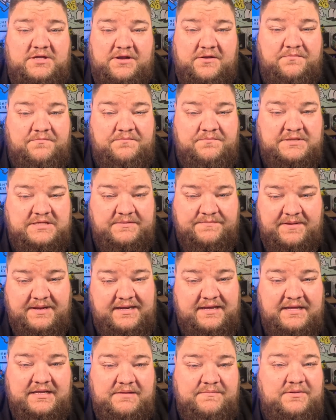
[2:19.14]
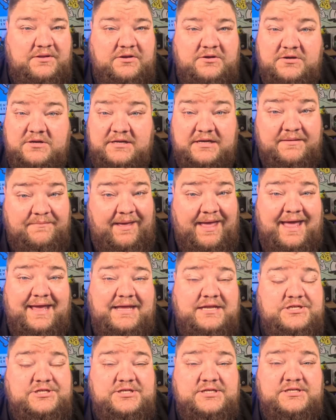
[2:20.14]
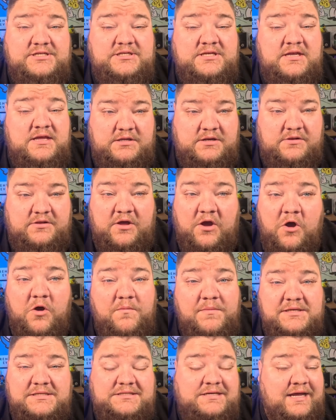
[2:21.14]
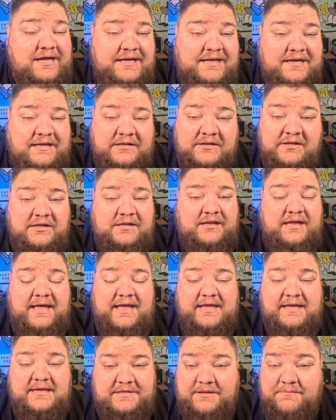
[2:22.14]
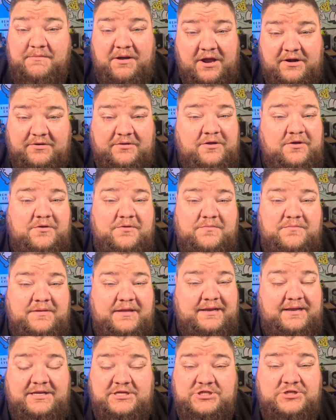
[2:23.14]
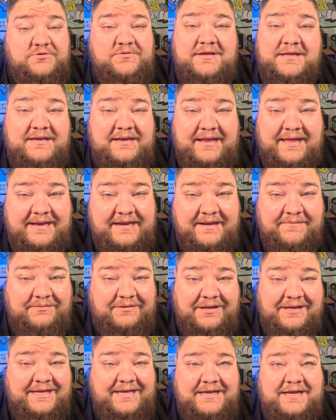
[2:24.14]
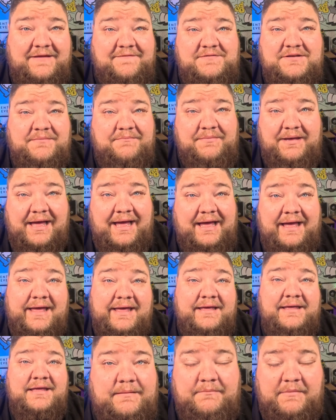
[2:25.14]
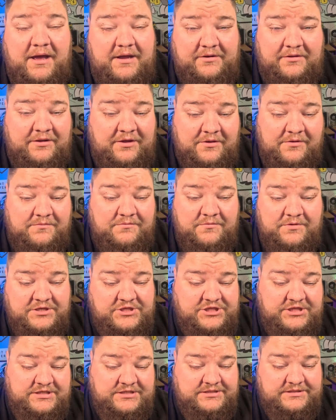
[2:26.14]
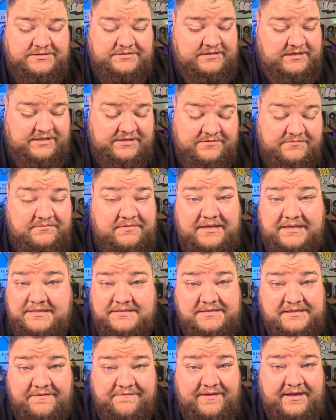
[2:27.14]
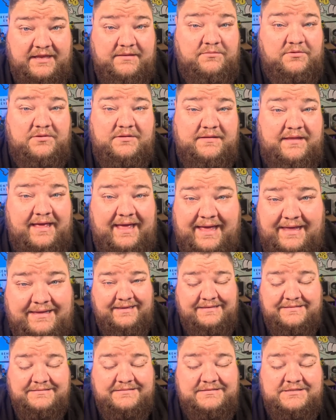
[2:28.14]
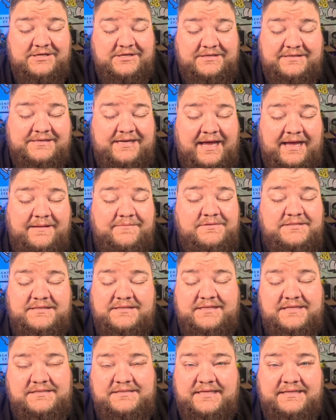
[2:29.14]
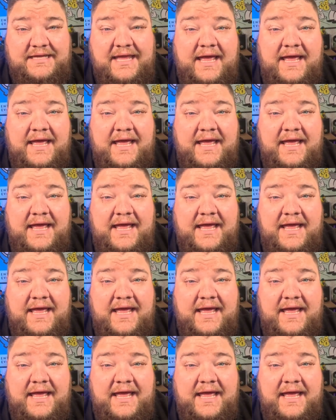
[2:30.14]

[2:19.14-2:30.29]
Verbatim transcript: You know, depending on the builder and the packages, you know, the home is not gonna look like the model home unless you end up lucky enough to buy a model home, which is, you know, is available in certain times and things like